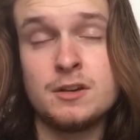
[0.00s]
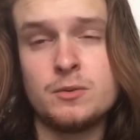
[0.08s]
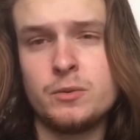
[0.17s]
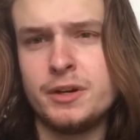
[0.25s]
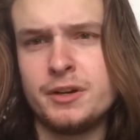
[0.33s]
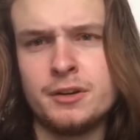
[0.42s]

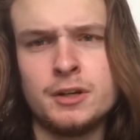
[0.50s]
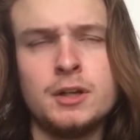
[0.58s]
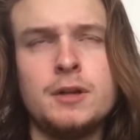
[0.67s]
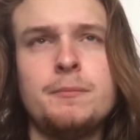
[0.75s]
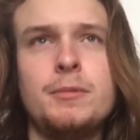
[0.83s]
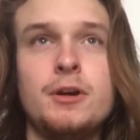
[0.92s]
Weird.
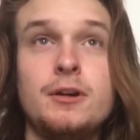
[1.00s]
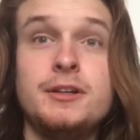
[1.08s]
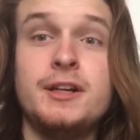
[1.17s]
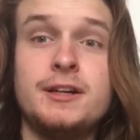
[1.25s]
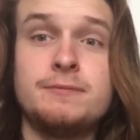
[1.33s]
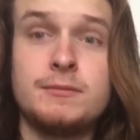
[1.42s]
But
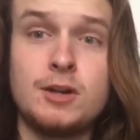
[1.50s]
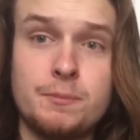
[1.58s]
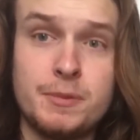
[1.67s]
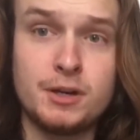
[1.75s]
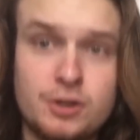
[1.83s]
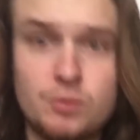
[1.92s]
yeah, that would
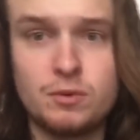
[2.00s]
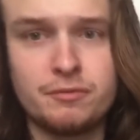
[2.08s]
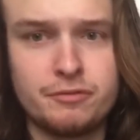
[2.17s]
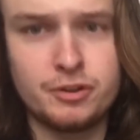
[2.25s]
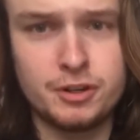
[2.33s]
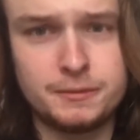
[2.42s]
be a good one
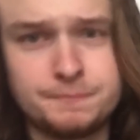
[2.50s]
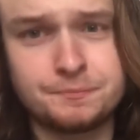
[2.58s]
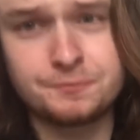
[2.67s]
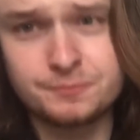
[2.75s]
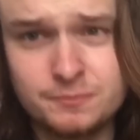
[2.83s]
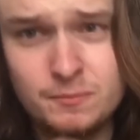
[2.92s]
for
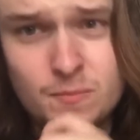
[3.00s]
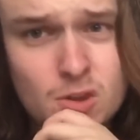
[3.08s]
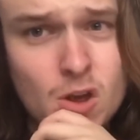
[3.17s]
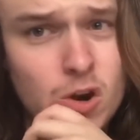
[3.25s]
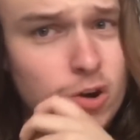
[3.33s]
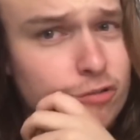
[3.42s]

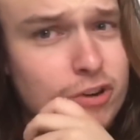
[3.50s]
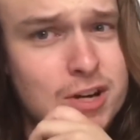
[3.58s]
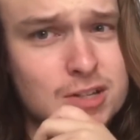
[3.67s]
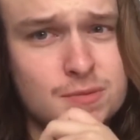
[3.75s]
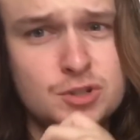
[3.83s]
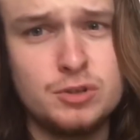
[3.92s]
a lot of
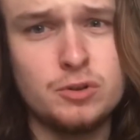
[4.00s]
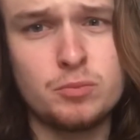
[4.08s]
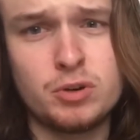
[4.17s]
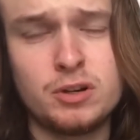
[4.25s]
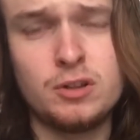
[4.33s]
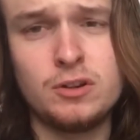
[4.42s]
fans, I'm sure. Will
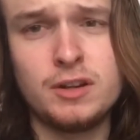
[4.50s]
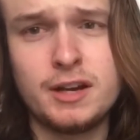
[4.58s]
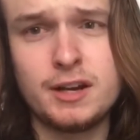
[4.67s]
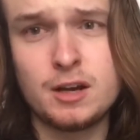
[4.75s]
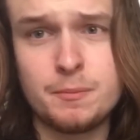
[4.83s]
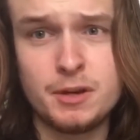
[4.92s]
bring a lot there,
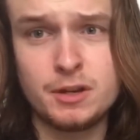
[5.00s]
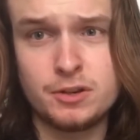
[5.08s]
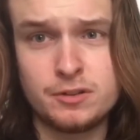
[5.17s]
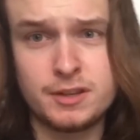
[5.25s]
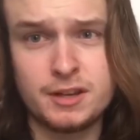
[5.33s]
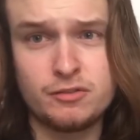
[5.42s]
and that would be a
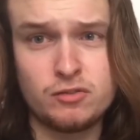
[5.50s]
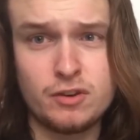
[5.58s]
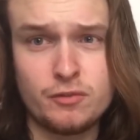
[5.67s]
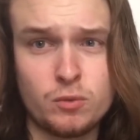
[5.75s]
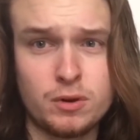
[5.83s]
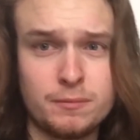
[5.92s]
good day for
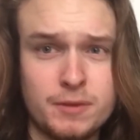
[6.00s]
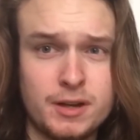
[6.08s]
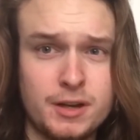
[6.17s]
everyone.